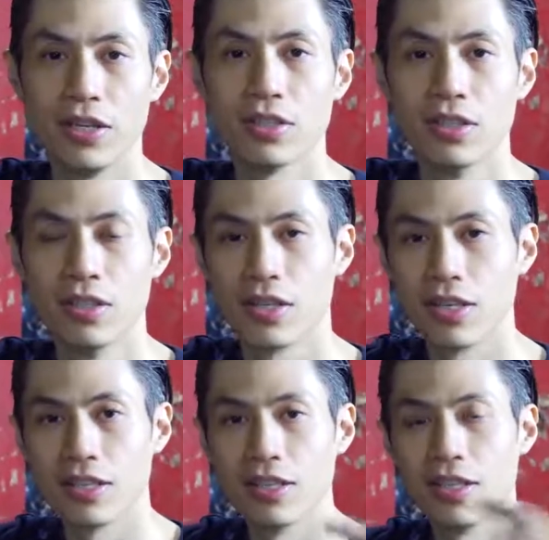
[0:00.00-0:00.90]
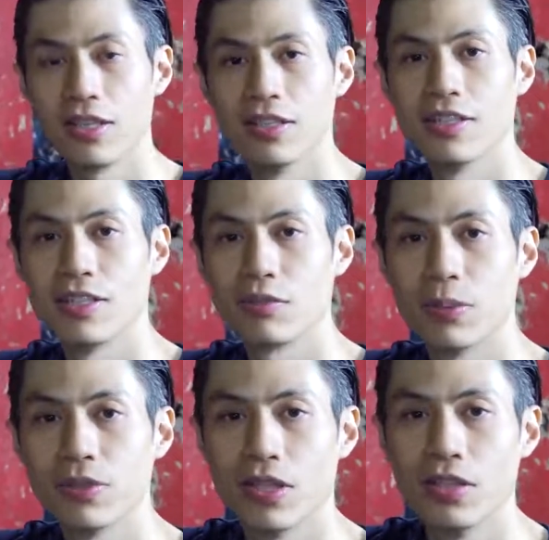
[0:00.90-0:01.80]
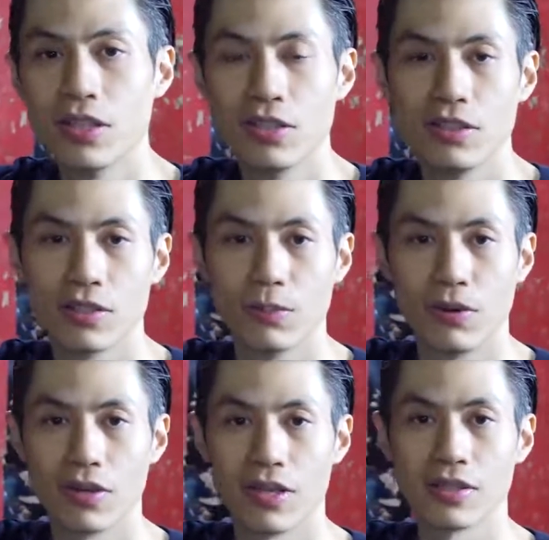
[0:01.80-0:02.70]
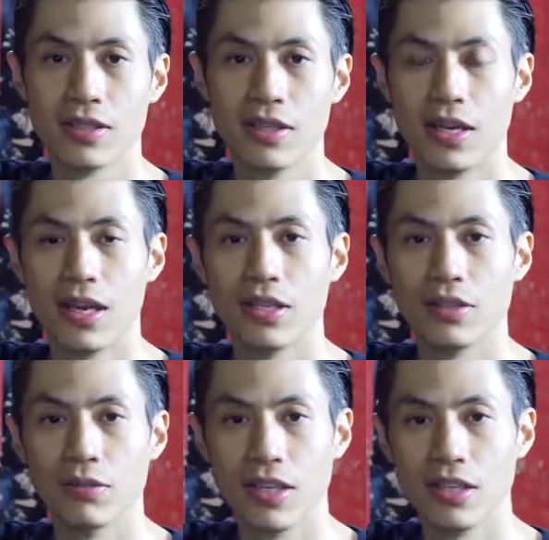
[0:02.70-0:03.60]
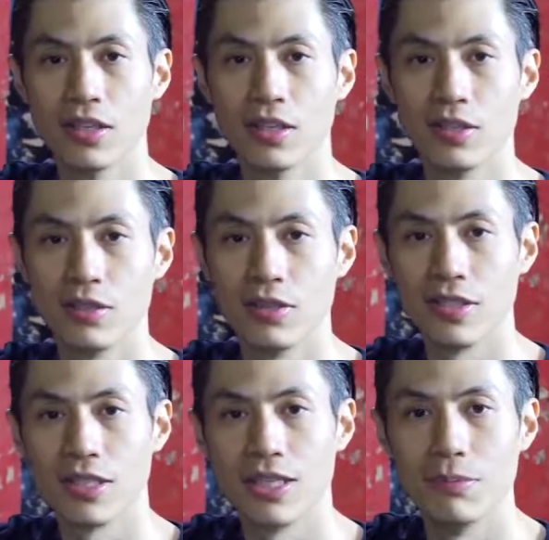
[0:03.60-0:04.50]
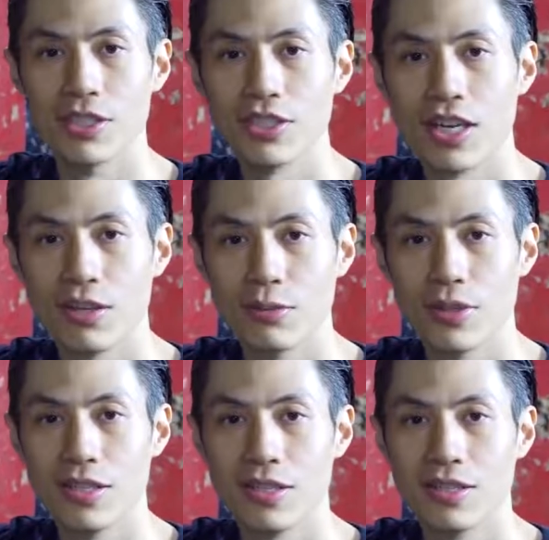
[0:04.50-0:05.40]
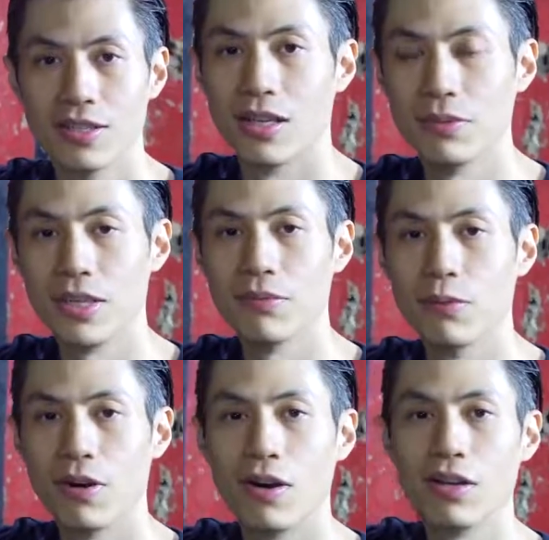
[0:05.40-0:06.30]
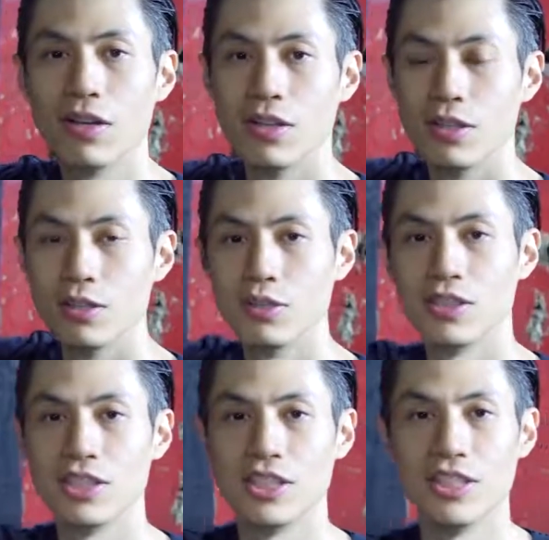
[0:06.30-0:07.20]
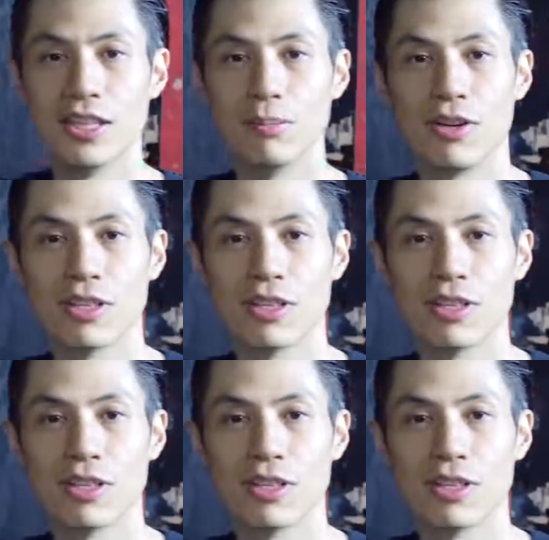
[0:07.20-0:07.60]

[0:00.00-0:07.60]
page. Click the link in the description to support us and donate to keep this channel running. So I'm David Wong. Use the chi and